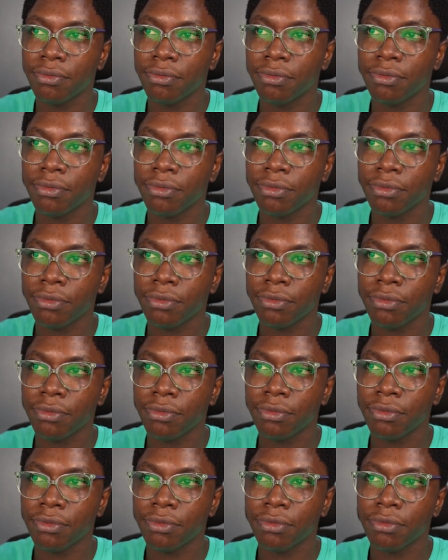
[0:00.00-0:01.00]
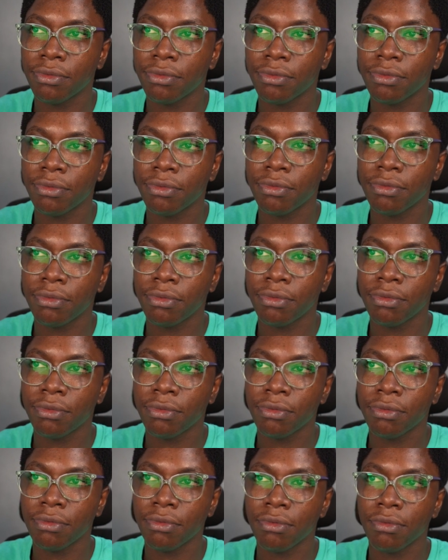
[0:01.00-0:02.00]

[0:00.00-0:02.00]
(silence)